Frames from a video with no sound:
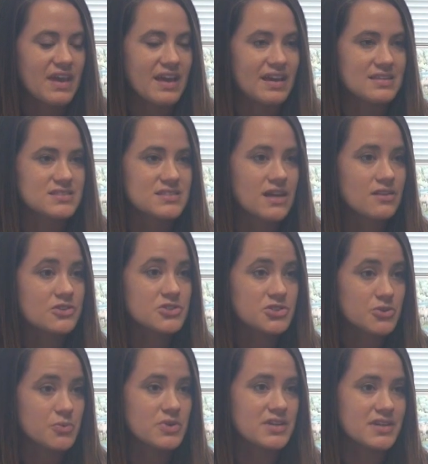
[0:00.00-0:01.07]
And
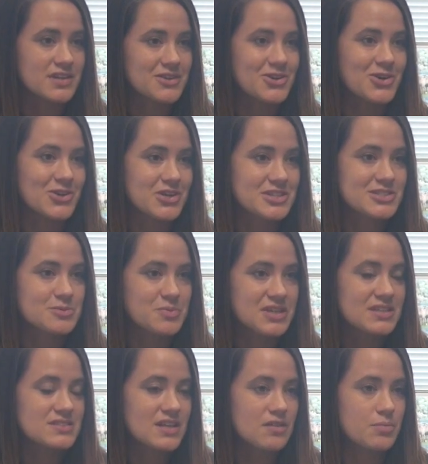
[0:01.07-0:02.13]
sellers are really encouraged
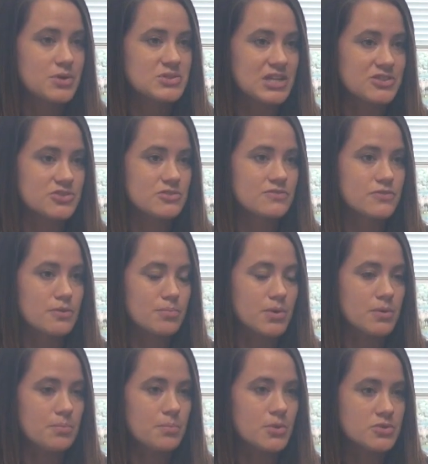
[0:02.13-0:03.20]
because they have potential for
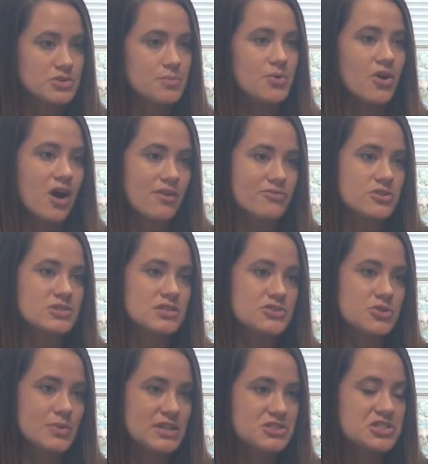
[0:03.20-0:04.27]
multiple offer
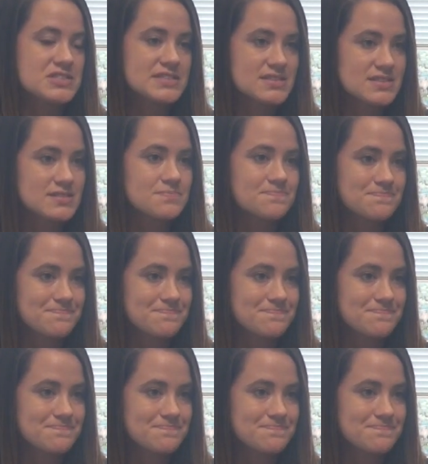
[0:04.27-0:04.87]
situations.